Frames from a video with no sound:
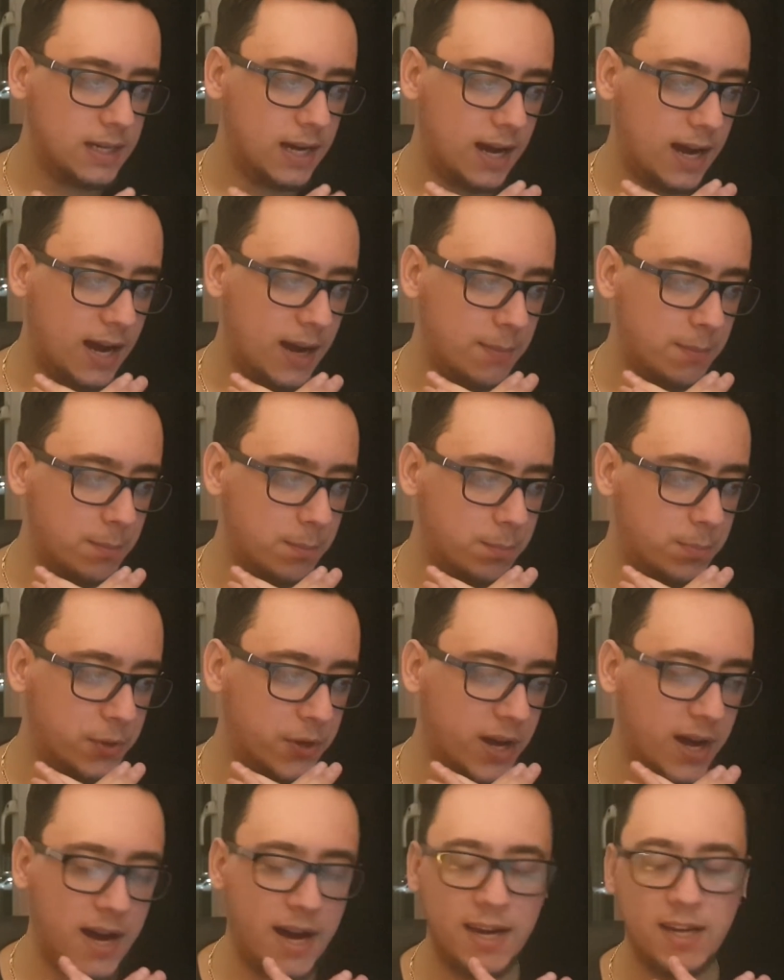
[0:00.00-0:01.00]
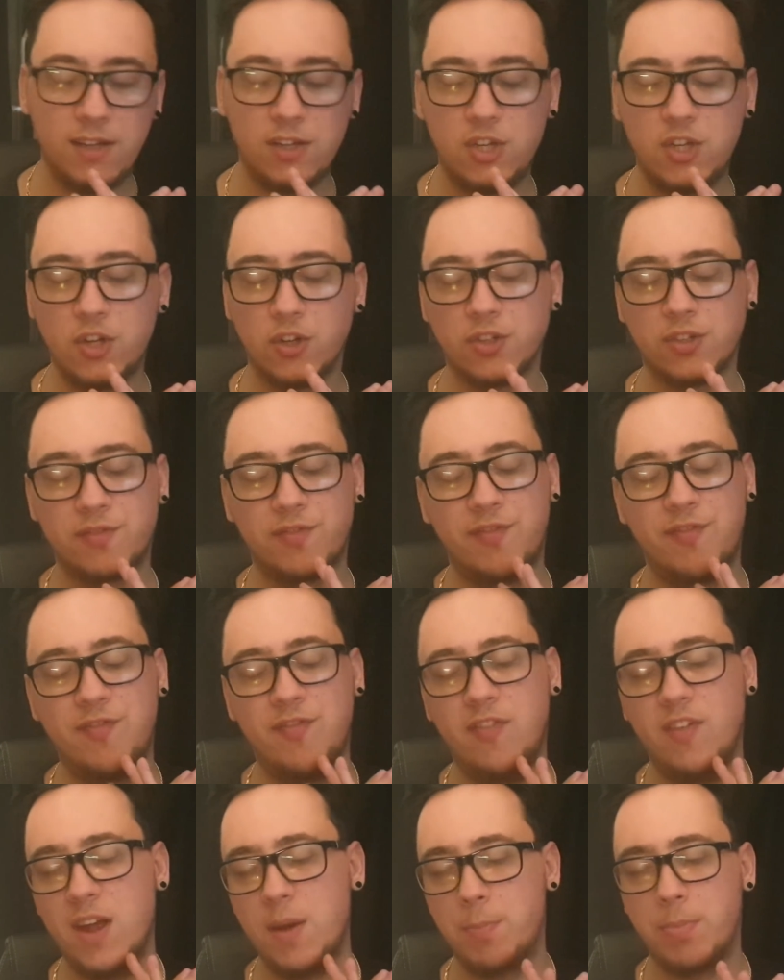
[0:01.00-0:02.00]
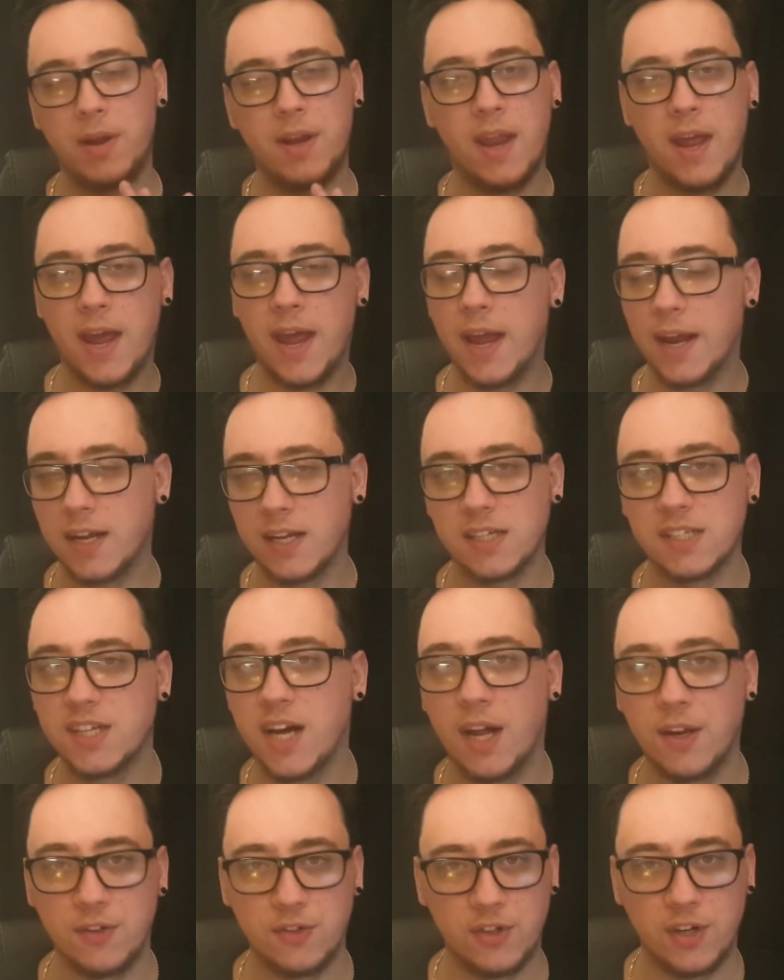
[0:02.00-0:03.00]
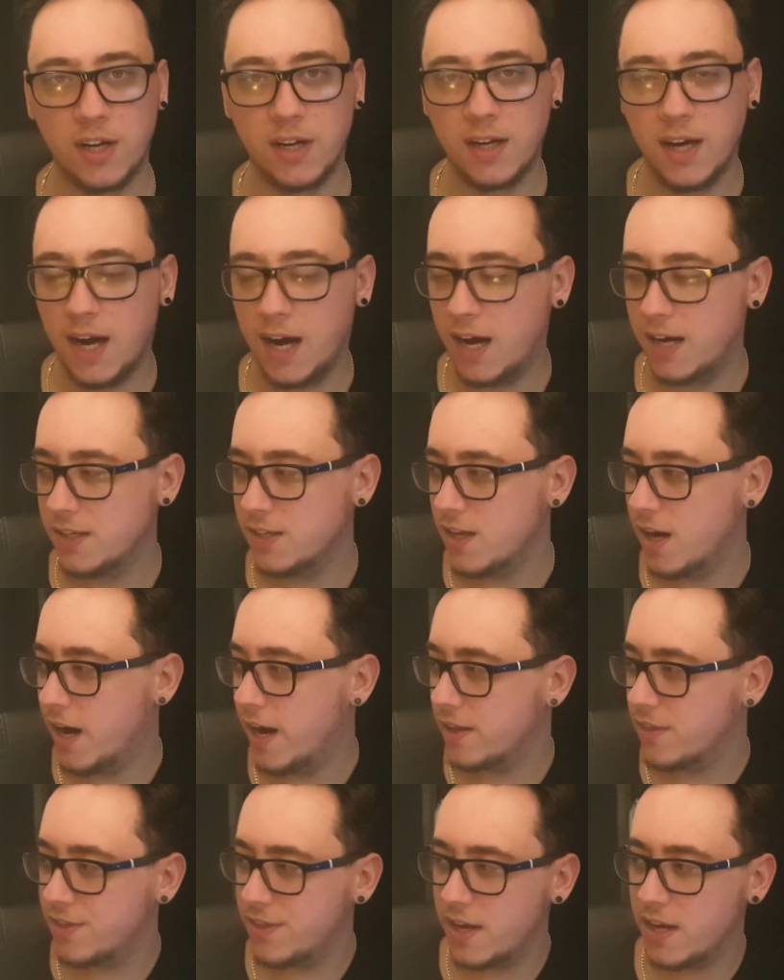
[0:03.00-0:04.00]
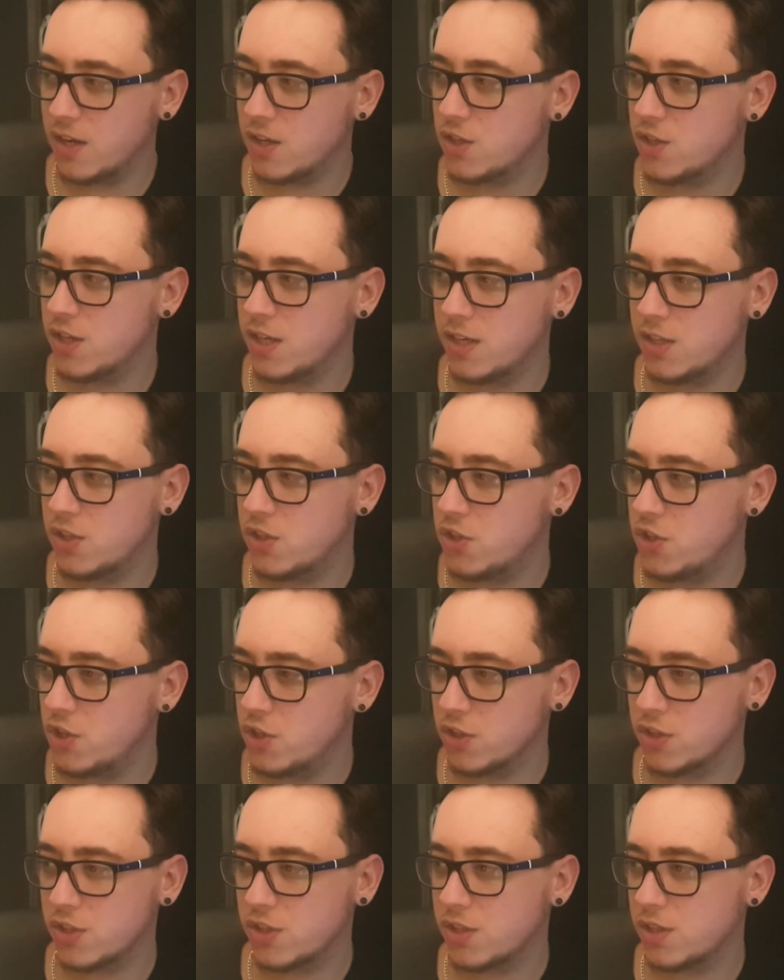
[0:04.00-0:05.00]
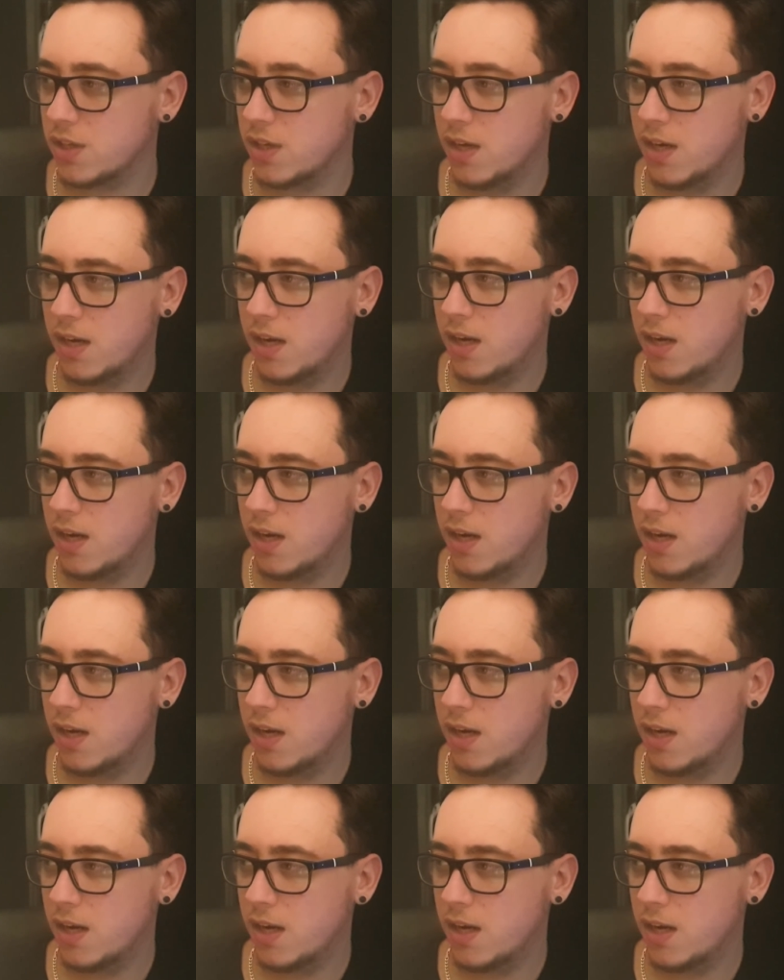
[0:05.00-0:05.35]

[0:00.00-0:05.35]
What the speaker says: But I just flipping hate Cassandra. I think she's just